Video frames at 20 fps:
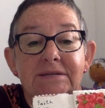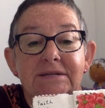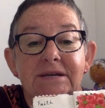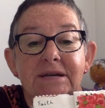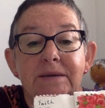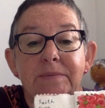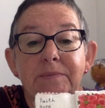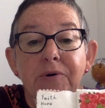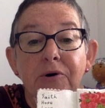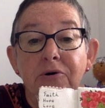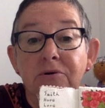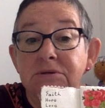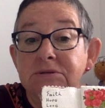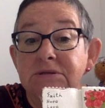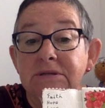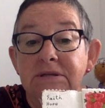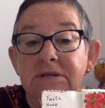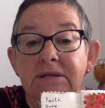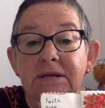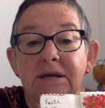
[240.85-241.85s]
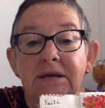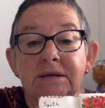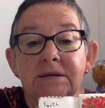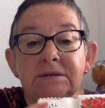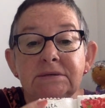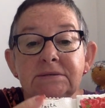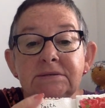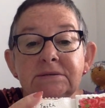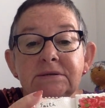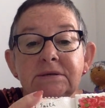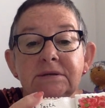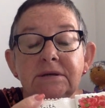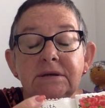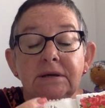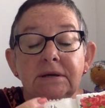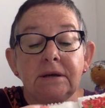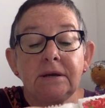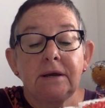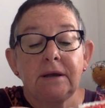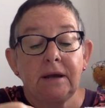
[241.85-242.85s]
teapots and things.
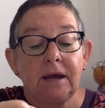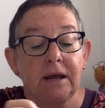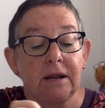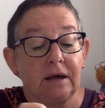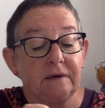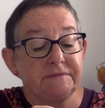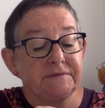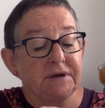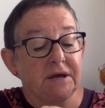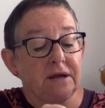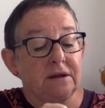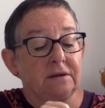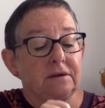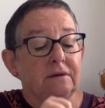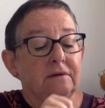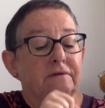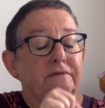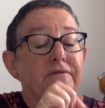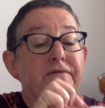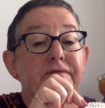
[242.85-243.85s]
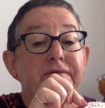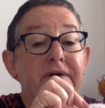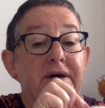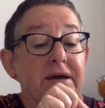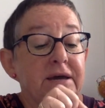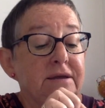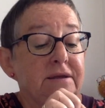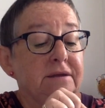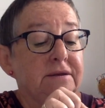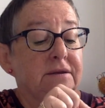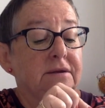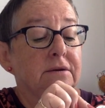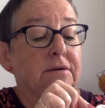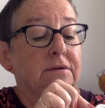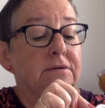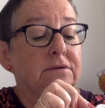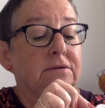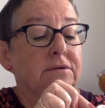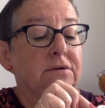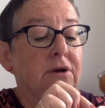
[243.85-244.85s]
And I've done faith,
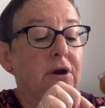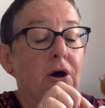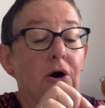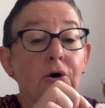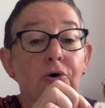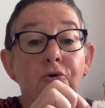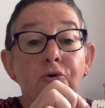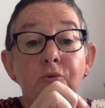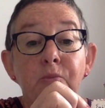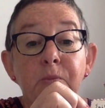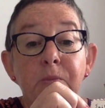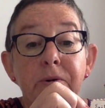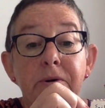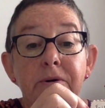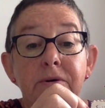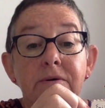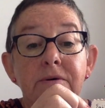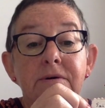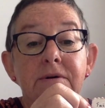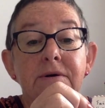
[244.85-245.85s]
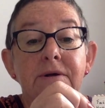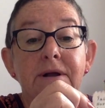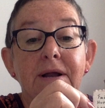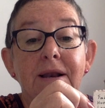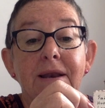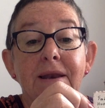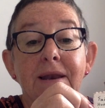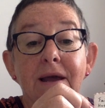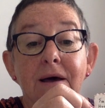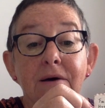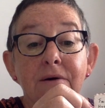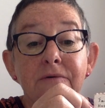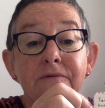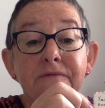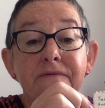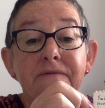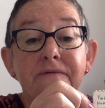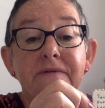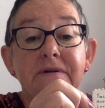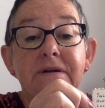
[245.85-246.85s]
hope,
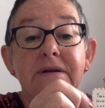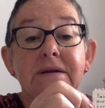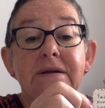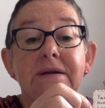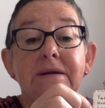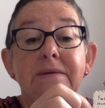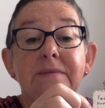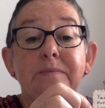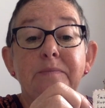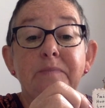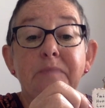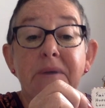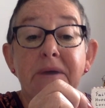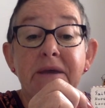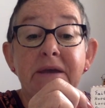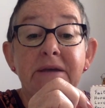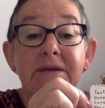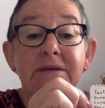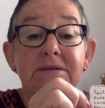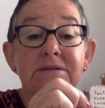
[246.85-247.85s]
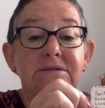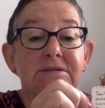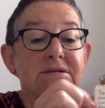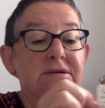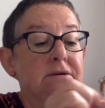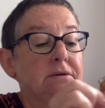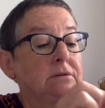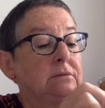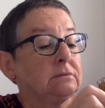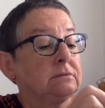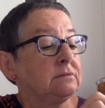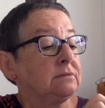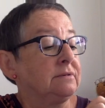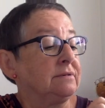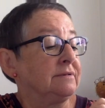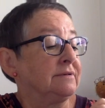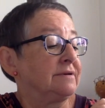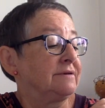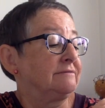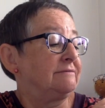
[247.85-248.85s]
love, peace,
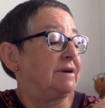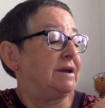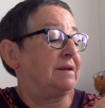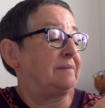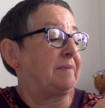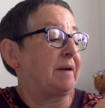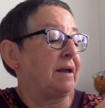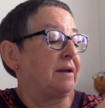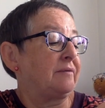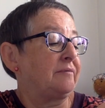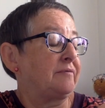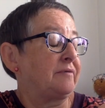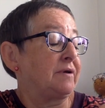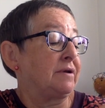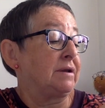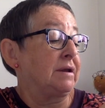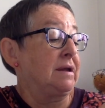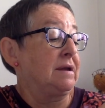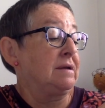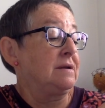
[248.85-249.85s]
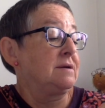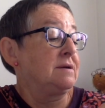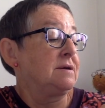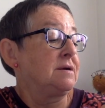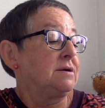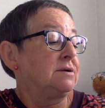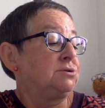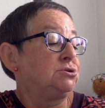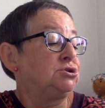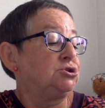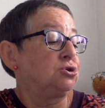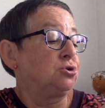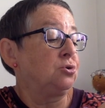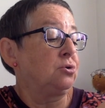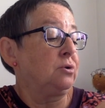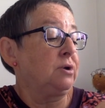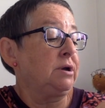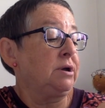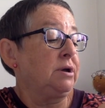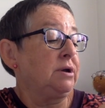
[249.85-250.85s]
read it back in front,
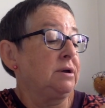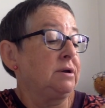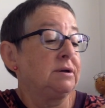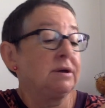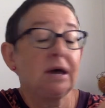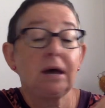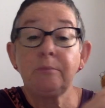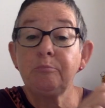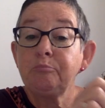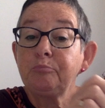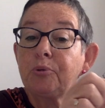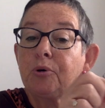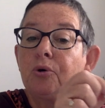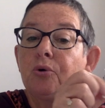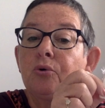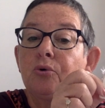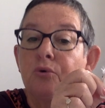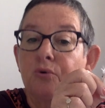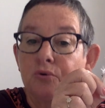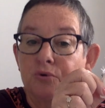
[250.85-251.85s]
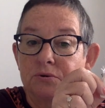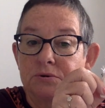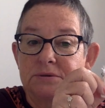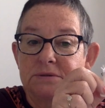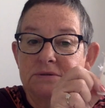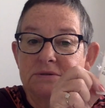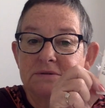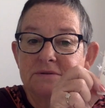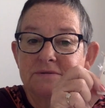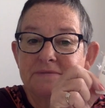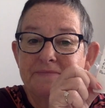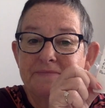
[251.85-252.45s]
joy and pause.